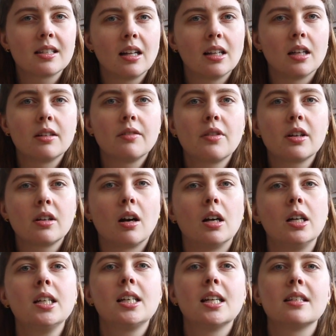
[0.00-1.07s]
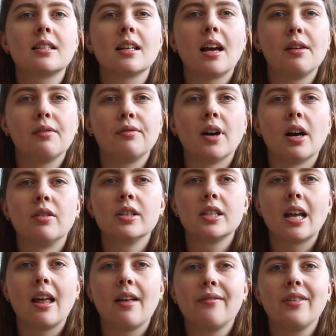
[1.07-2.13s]
A lot of the cardigans I found
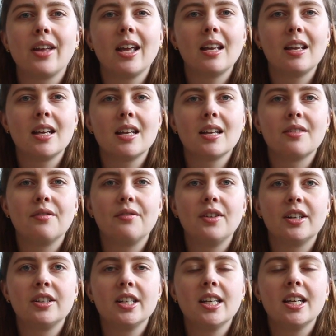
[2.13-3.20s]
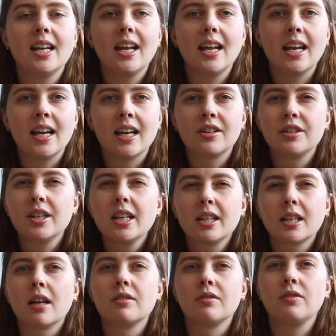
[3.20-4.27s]
had a very airy
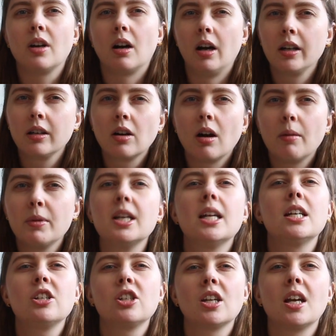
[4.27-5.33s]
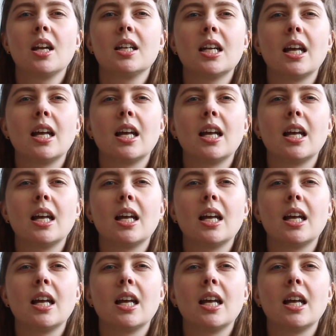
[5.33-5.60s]
kind of yarn combination,